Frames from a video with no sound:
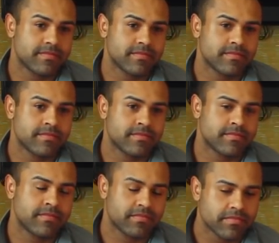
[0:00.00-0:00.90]

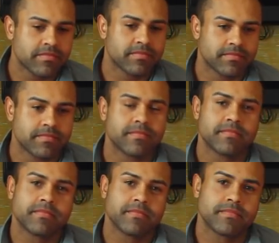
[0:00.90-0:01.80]

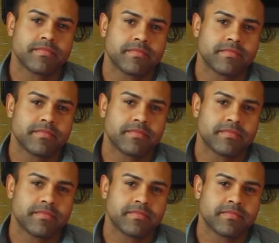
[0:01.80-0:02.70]

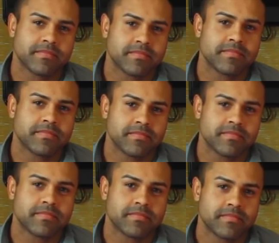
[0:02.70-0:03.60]

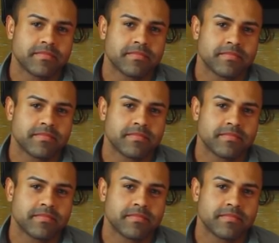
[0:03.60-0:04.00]
(silent)